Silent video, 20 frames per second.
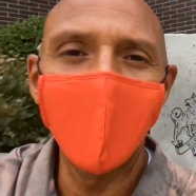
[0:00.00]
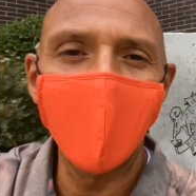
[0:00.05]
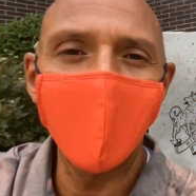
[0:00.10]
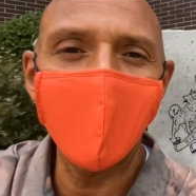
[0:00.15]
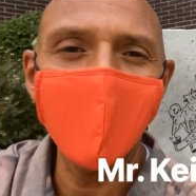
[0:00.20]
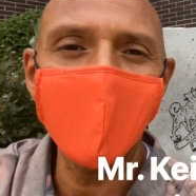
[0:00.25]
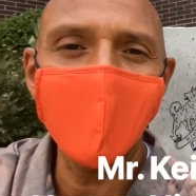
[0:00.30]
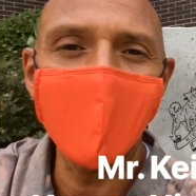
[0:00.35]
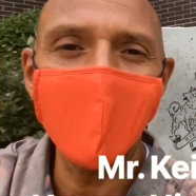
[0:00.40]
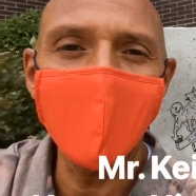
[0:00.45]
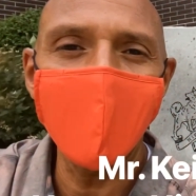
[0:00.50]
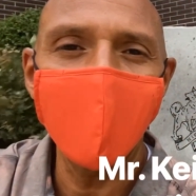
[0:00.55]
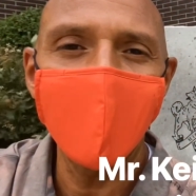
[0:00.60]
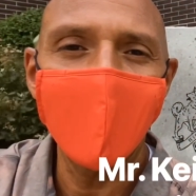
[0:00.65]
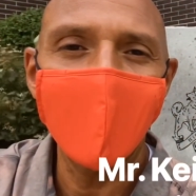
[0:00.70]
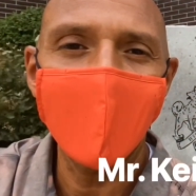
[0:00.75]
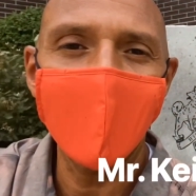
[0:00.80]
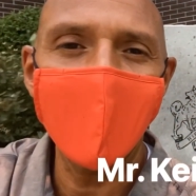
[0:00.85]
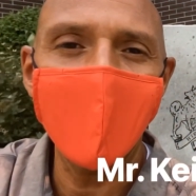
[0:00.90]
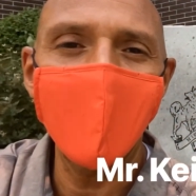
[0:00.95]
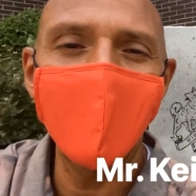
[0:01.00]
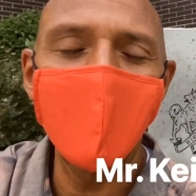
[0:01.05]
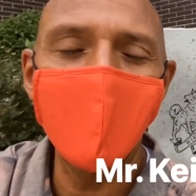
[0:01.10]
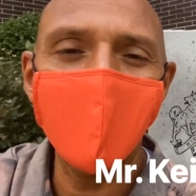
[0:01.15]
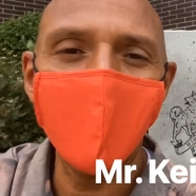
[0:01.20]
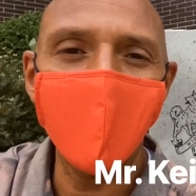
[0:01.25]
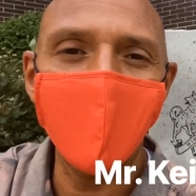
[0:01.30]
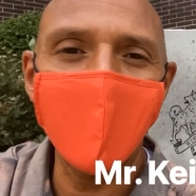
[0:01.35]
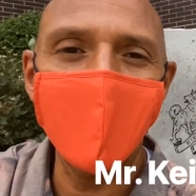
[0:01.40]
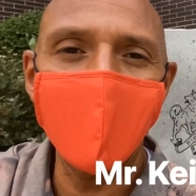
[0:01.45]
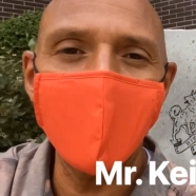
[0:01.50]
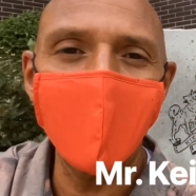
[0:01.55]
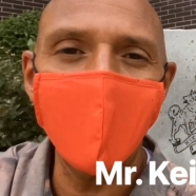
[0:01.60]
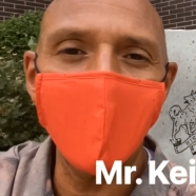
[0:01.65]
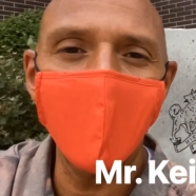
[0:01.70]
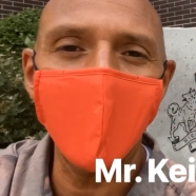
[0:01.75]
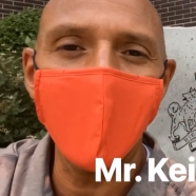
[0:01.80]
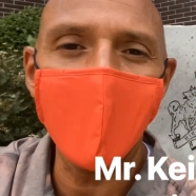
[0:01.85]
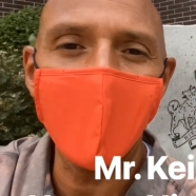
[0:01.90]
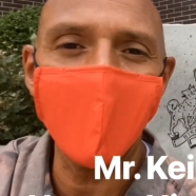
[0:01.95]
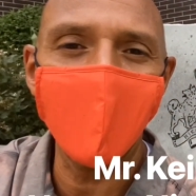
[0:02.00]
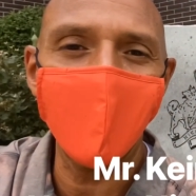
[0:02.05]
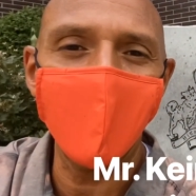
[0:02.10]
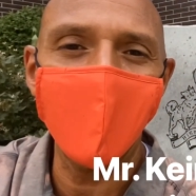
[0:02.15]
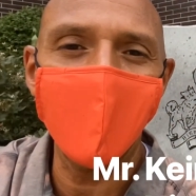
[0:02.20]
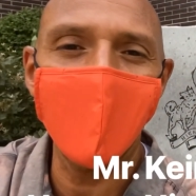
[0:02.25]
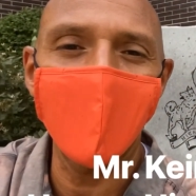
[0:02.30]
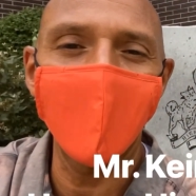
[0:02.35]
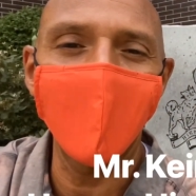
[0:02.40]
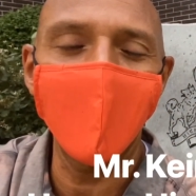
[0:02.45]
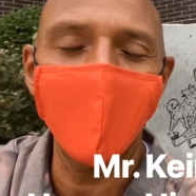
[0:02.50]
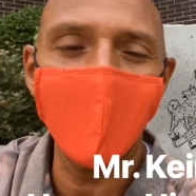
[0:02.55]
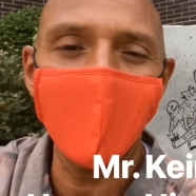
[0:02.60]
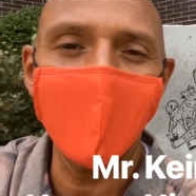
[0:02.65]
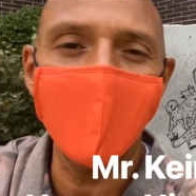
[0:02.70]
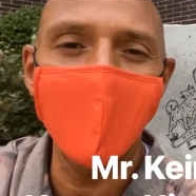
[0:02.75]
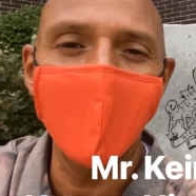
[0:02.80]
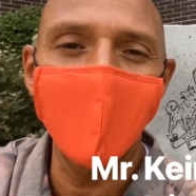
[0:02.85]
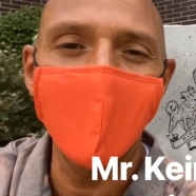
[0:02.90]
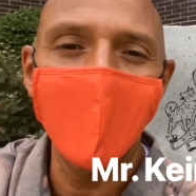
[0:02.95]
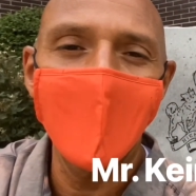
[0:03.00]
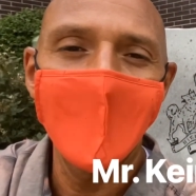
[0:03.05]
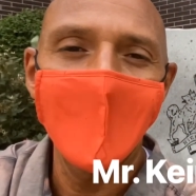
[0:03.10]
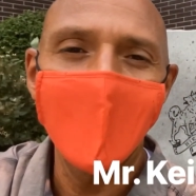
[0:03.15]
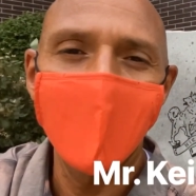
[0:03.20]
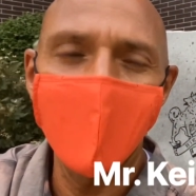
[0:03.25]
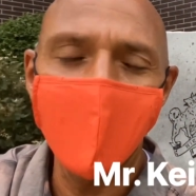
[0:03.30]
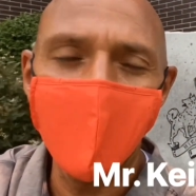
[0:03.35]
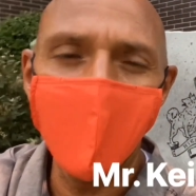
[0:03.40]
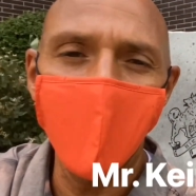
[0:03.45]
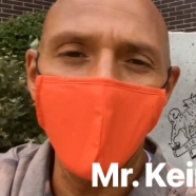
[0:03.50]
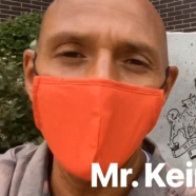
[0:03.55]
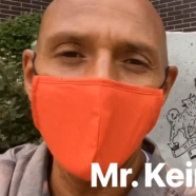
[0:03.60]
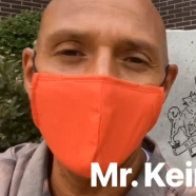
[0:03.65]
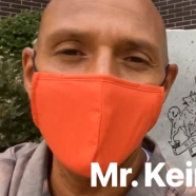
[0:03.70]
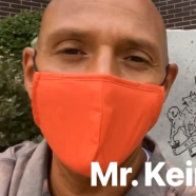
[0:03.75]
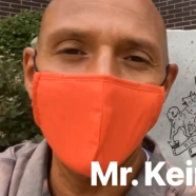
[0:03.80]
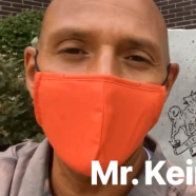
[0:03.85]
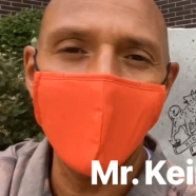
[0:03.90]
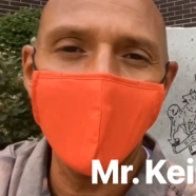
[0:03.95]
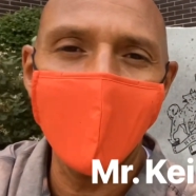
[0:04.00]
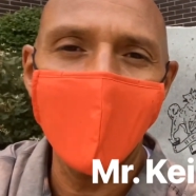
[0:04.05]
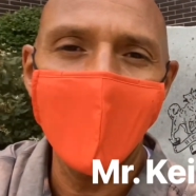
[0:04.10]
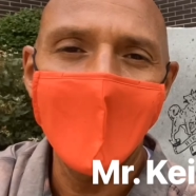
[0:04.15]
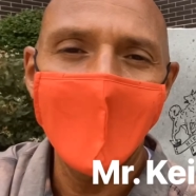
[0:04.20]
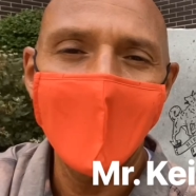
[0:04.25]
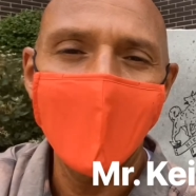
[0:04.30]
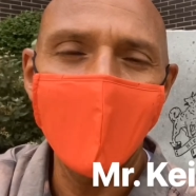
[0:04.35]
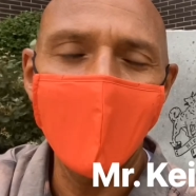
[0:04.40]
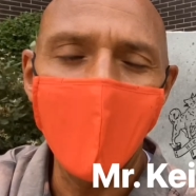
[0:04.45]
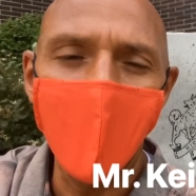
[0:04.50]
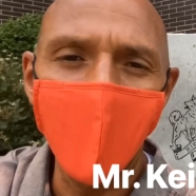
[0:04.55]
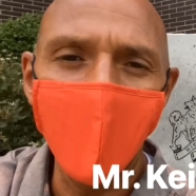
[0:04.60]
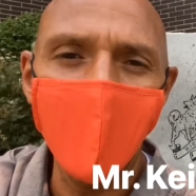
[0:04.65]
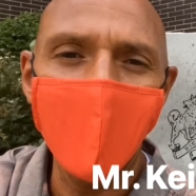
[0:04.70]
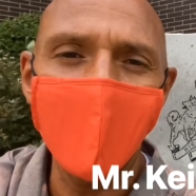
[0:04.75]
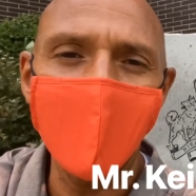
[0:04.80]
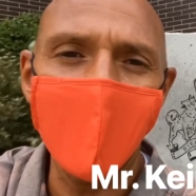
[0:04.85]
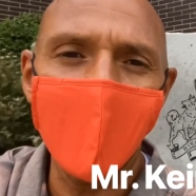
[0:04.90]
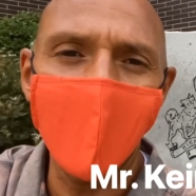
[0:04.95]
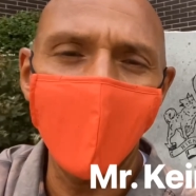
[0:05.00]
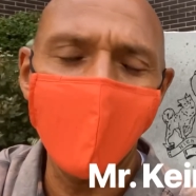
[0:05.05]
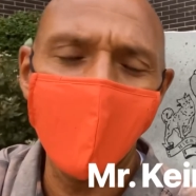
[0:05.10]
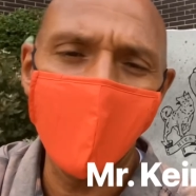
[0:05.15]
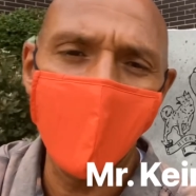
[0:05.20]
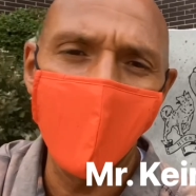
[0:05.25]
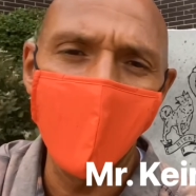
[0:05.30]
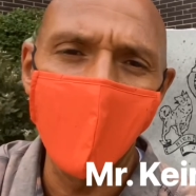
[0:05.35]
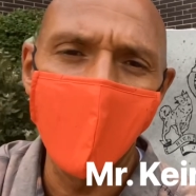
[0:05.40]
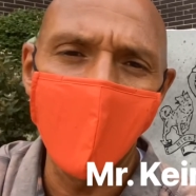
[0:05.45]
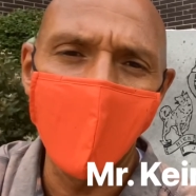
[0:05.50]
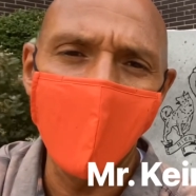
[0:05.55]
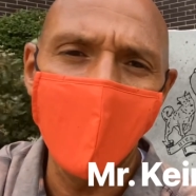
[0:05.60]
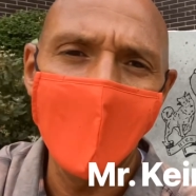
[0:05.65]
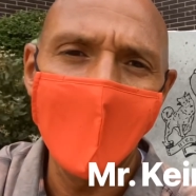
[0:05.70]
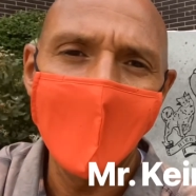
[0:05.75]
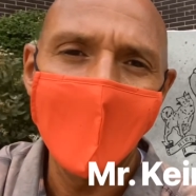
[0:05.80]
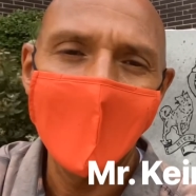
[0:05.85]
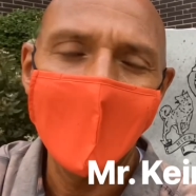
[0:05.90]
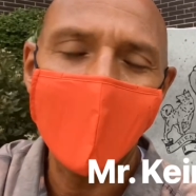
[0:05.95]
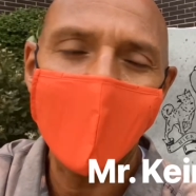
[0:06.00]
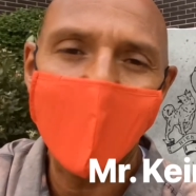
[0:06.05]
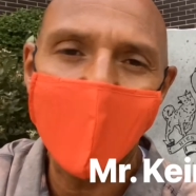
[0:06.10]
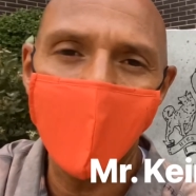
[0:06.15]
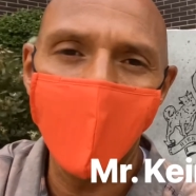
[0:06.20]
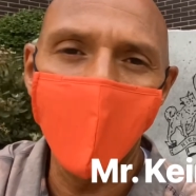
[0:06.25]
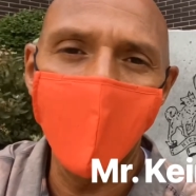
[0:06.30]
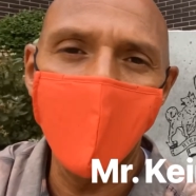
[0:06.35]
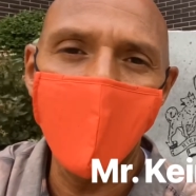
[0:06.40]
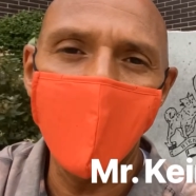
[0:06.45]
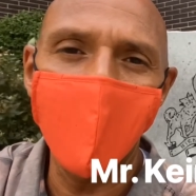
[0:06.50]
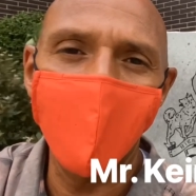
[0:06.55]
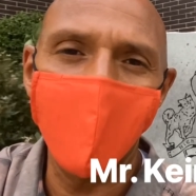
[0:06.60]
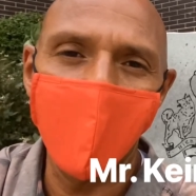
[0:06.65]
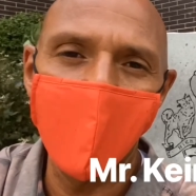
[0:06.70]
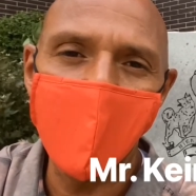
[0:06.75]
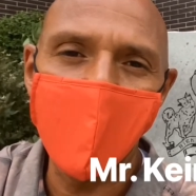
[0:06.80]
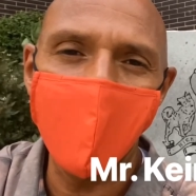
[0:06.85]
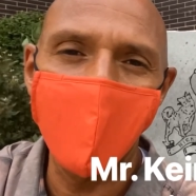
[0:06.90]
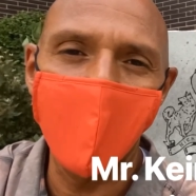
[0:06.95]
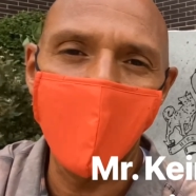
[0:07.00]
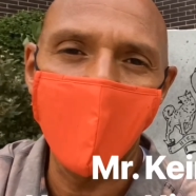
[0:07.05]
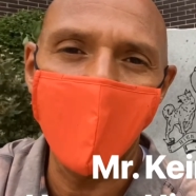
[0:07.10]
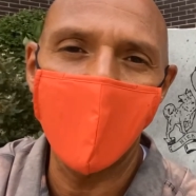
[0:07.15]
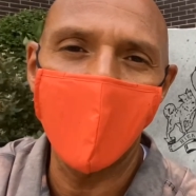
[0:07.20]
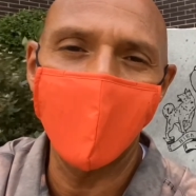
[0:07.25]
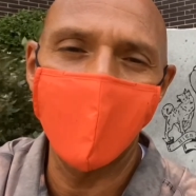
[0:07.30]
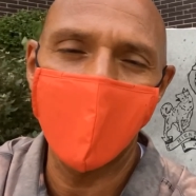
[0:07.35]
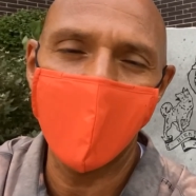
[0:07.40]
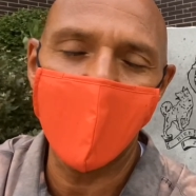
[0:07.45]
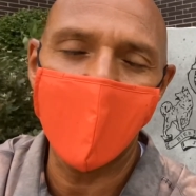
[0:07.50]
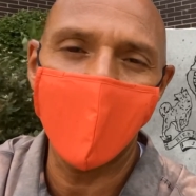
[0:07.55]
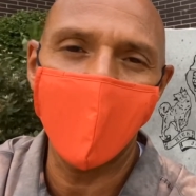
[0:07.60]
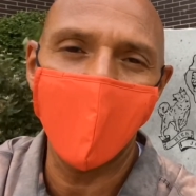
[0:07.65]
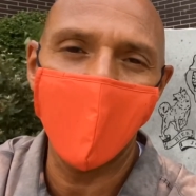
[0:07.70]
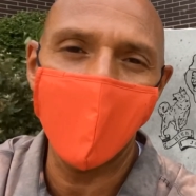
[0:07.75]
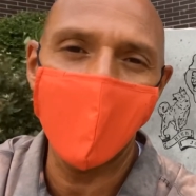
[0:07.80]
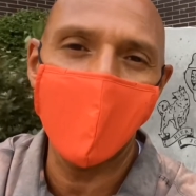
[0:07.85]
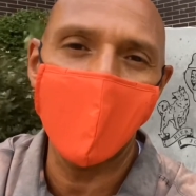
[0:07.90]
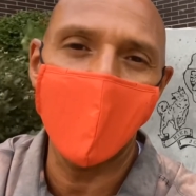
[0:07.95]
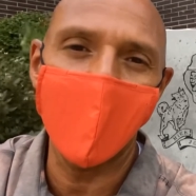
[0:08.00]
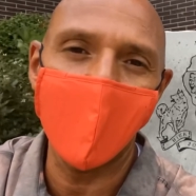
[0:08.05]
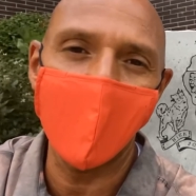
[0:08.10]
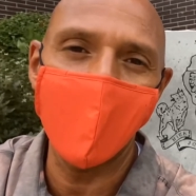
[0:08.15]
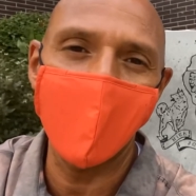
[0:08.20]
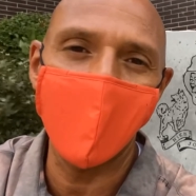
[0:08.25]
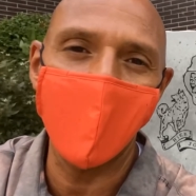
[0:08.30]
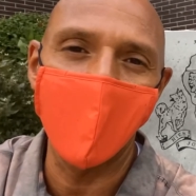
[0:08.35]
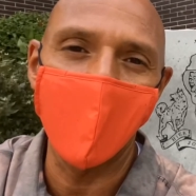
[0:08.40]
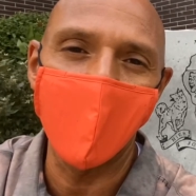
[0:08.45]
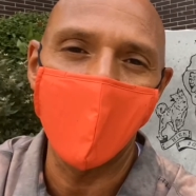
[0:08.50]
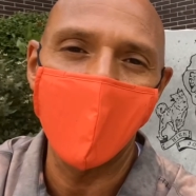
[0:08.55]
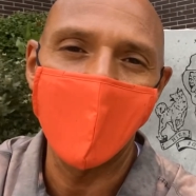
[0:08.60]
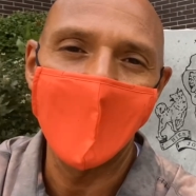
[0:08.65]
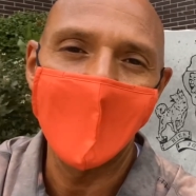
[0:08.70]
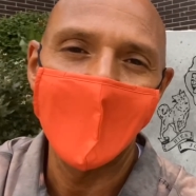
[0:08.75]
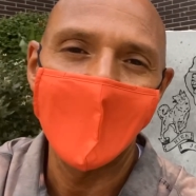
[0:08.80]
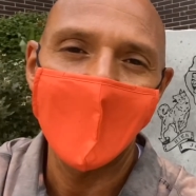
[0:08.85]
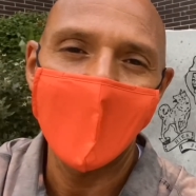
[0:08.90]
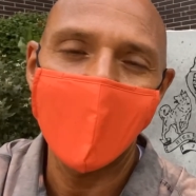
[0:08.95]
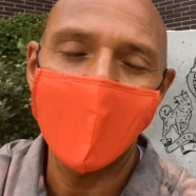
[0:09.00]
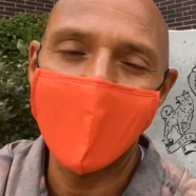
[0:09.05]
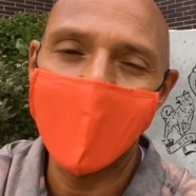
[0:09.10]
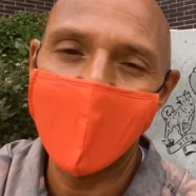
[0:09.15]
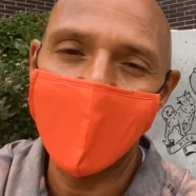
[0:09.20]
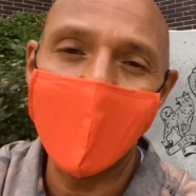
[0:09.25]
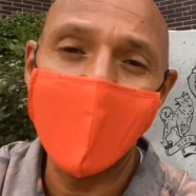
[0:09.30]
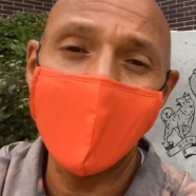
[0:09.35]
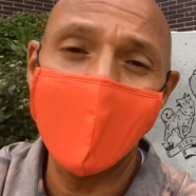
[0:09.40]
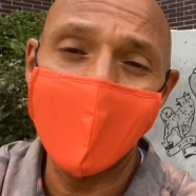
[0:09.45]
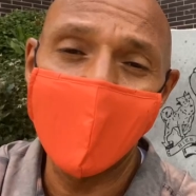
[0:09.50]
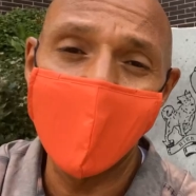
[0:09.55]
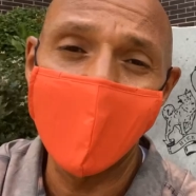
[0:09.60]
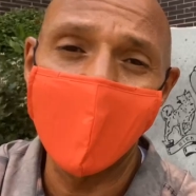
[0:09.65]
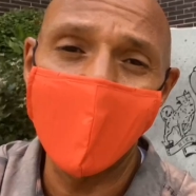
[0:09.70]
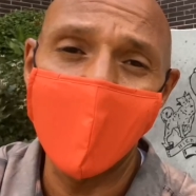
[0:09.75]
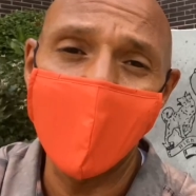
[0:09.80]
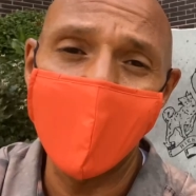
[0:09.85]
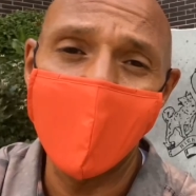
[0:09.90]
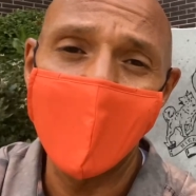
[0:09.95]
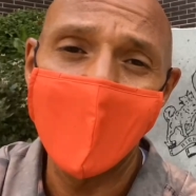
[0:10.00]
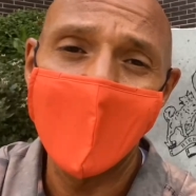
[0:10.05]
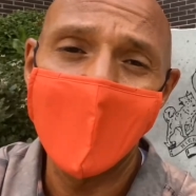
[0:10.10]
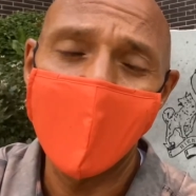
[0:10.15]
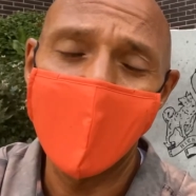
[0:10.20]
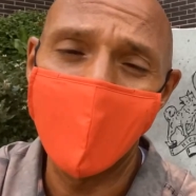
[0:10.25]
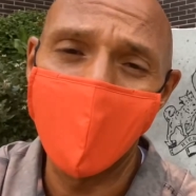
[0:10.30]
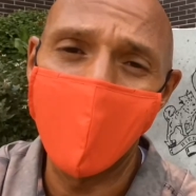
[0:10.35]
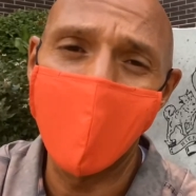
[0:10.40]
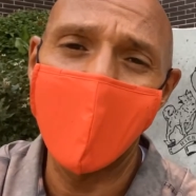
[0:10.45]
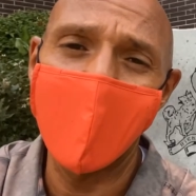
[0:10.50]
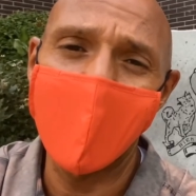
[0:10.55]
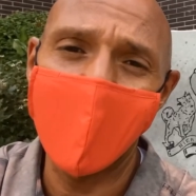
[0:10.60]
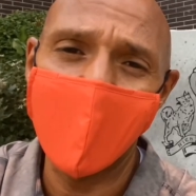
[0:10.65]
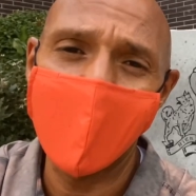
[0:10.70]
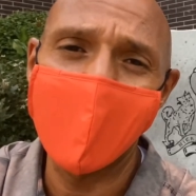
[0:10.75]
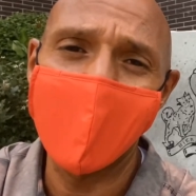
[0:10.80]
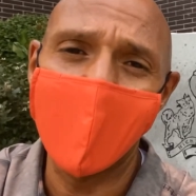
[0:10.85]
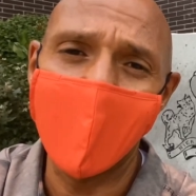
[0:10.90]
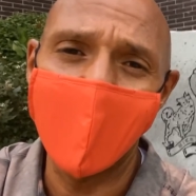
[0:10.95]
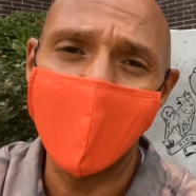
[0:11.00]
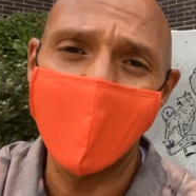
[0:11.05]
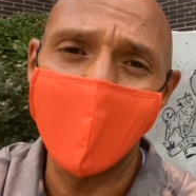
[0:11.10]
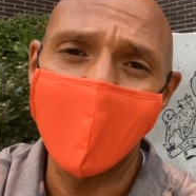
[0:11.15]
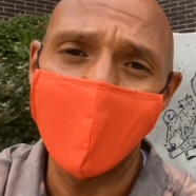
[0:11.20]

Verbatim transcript: Hersey. I am Mr. Keir Rogers, and effective this Wednesday, the opening day of school, I will be the principal of John Hersey High School. And I gotta tell you, I'm pretty excited.